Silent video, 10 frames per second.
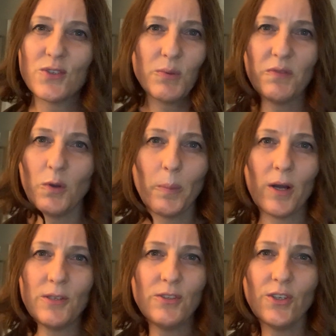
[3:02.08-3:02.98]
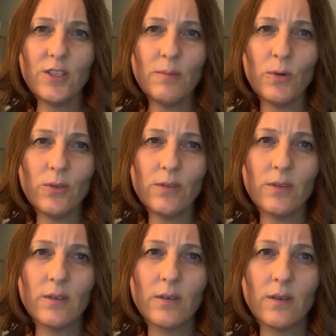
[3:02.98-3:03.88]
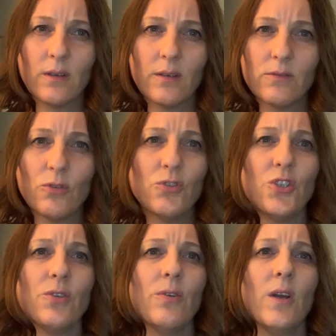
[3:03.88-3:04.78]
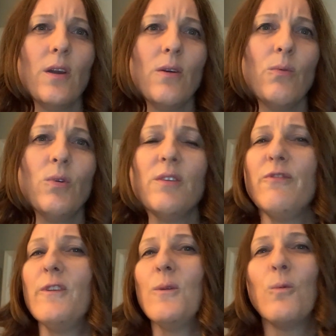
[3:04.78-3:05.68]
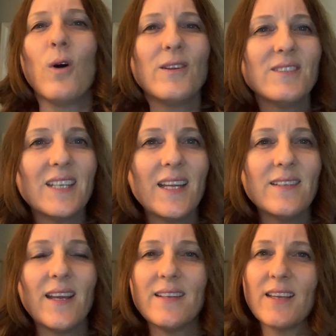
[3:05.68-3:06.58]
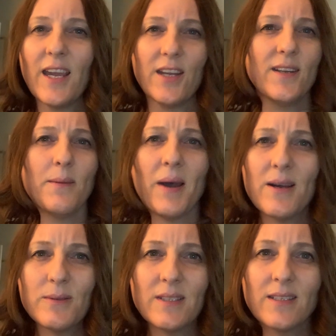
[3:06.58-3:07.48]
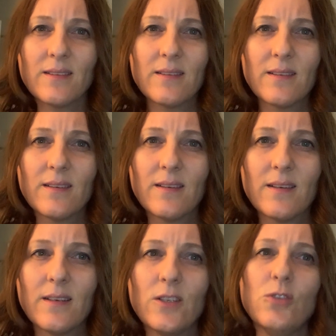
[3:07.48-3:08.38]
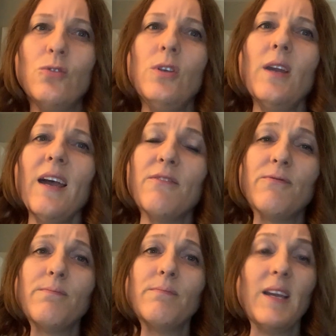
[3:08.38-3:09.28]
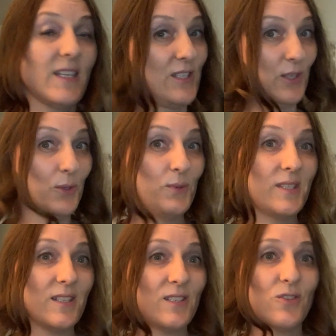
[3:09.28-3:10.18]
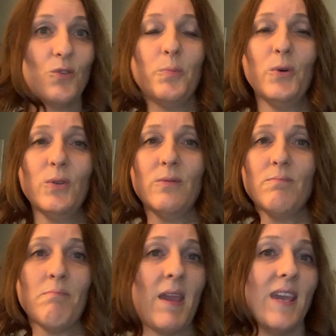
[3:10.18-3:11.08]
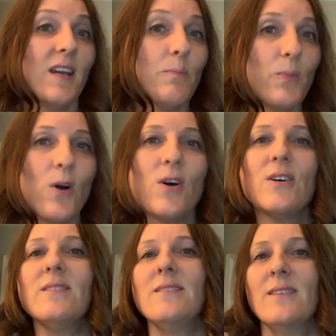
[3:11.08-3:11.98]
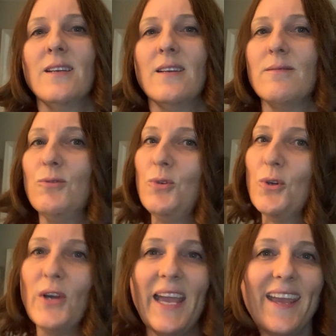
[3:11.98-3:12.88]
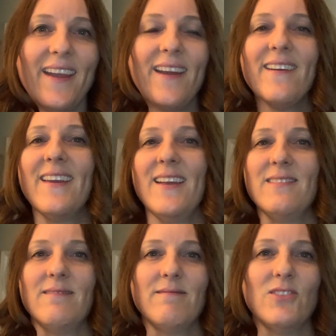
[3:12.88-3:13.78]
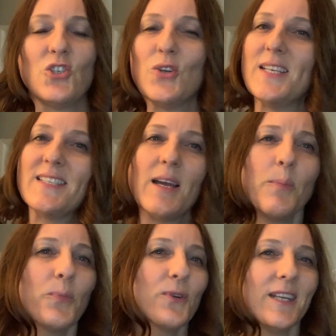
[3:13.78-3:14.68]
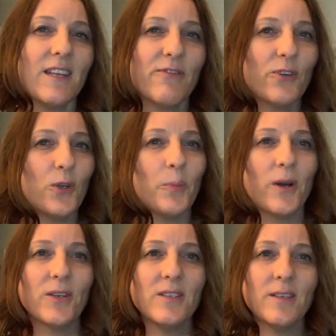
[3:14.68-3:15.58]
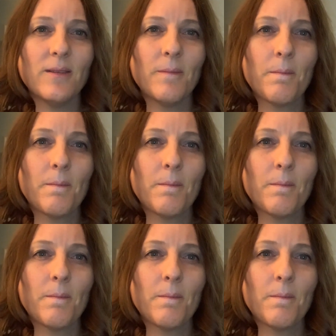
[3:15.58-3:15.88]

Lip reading: with your partner anymore? Don't you want to feel wanted and cared about? Do you have excuses to put makeup on? Do your hair get dressed up pretty for your partner?